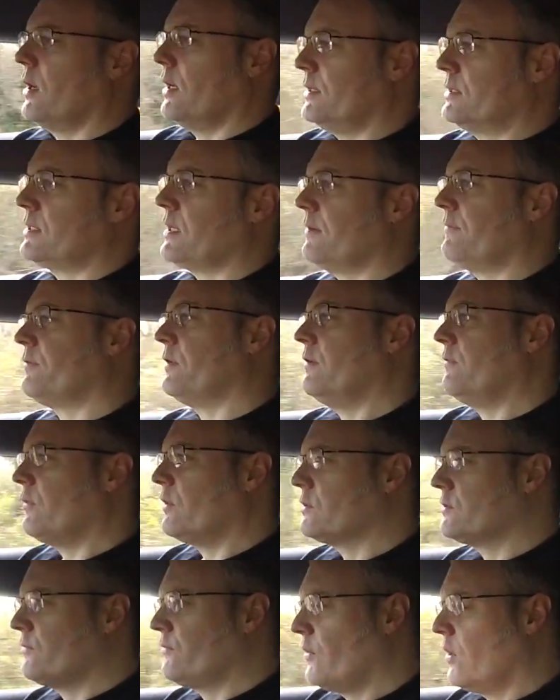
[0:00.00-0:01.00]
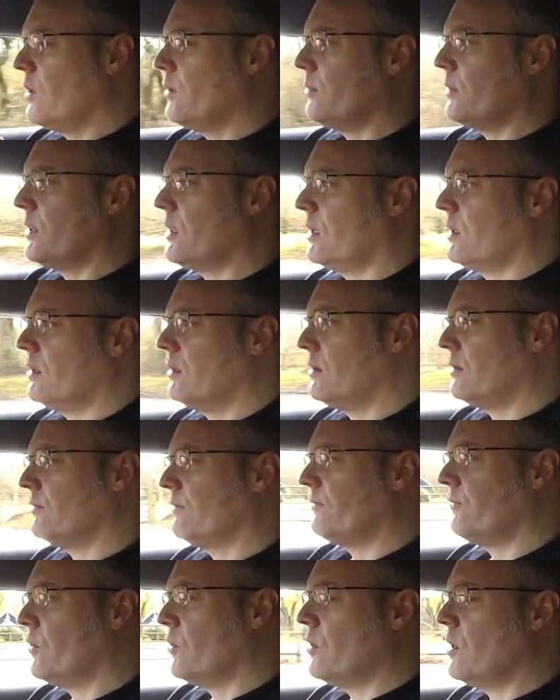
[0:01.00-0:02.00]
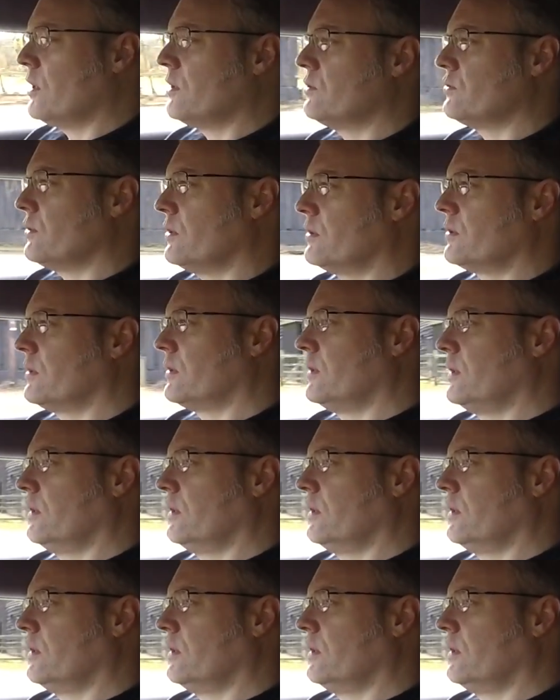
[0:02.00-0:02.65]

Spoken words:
It definitely feels firmer than a 400.